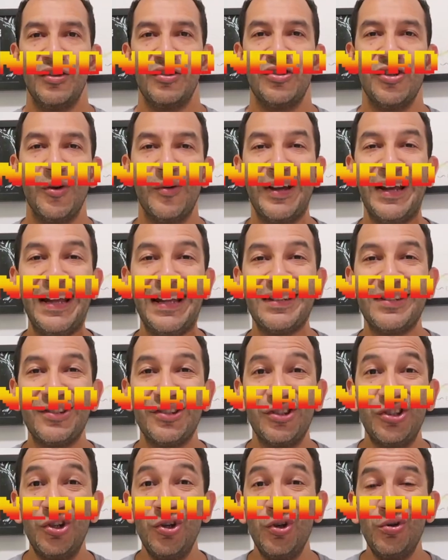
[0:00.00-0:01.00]
So
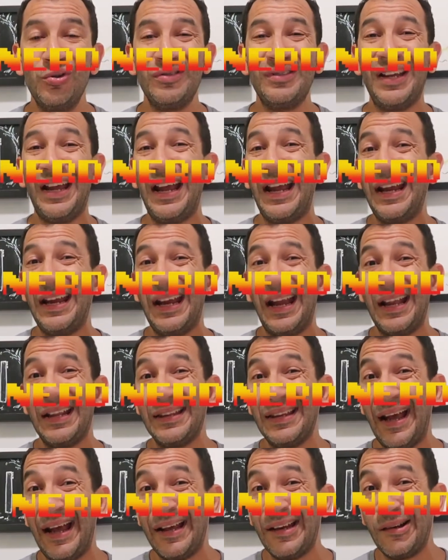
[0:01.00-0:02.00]
it's Tuesday,
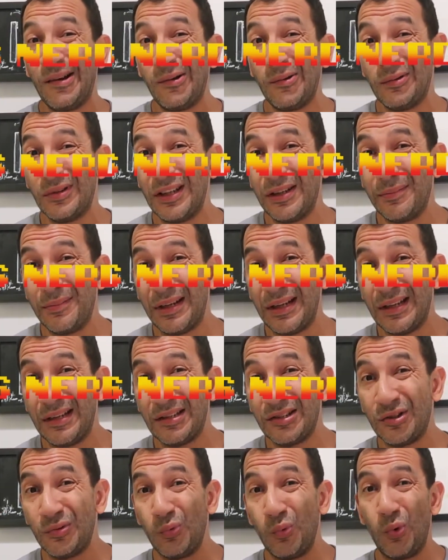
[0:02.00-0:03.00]
and that only
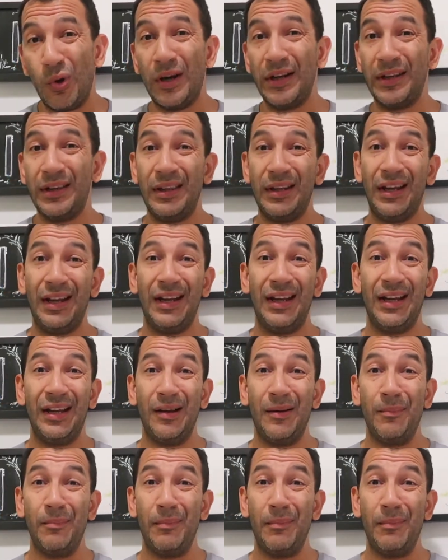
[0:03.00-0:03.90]
means one thing.